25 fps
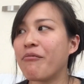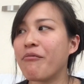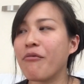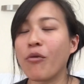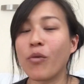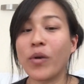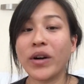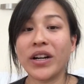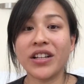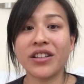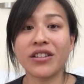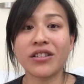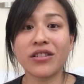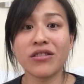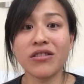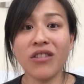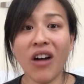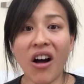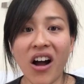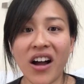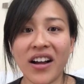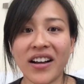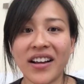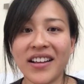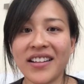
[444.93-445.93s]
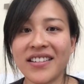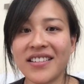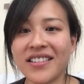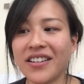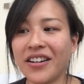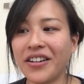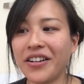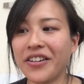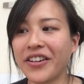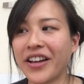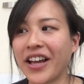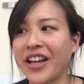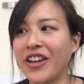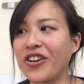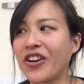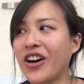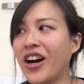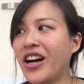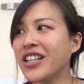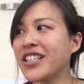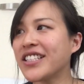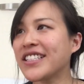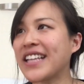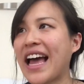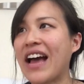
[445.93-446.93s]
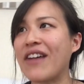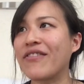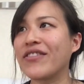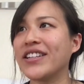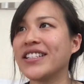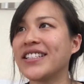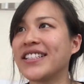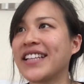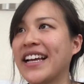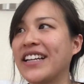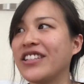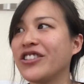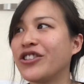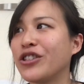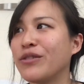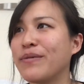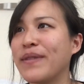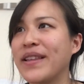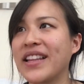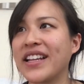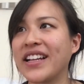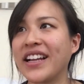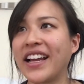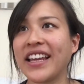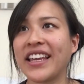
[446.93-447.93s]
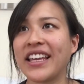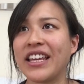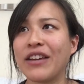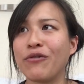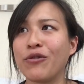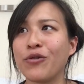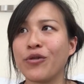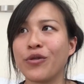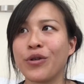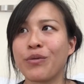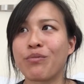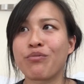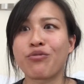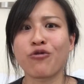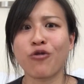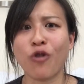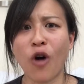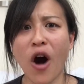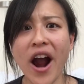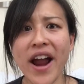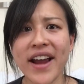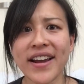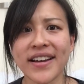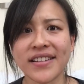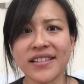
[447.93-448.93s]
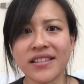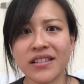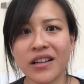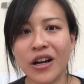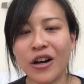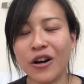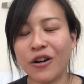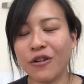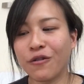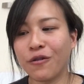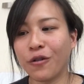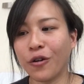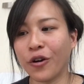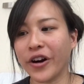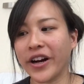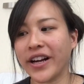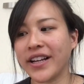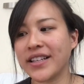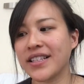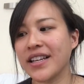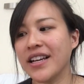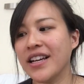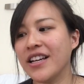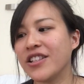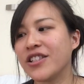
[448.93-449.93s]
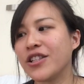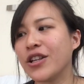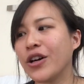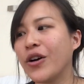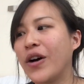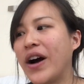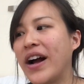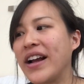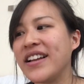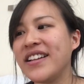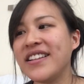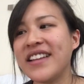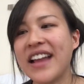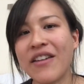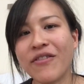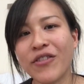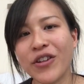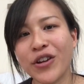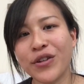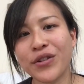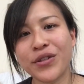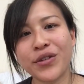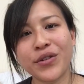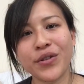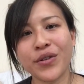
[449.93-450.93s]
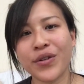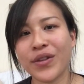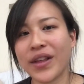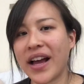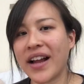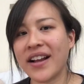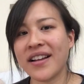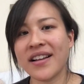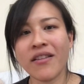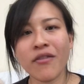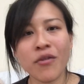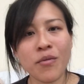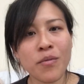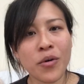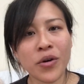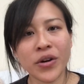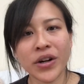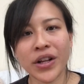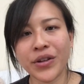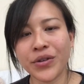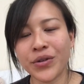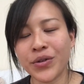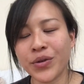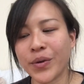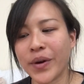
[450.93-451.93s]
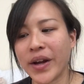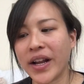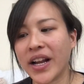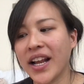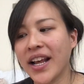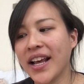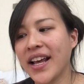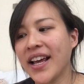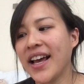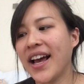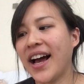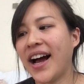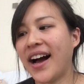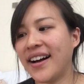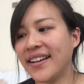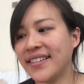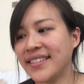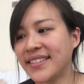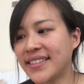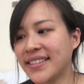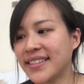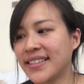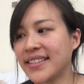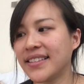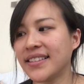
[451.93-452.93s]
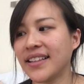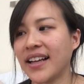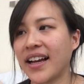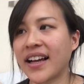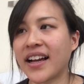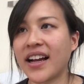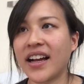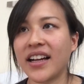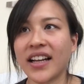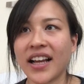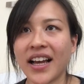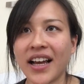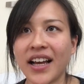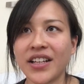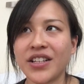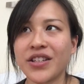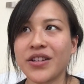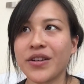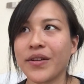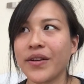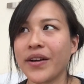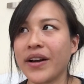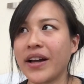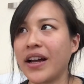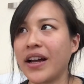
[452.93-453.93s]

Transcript: When it's not okay. You can't just have a tantrum and then I give you a prize for it. So I never used to do that. I never bought into it until I kind of had to.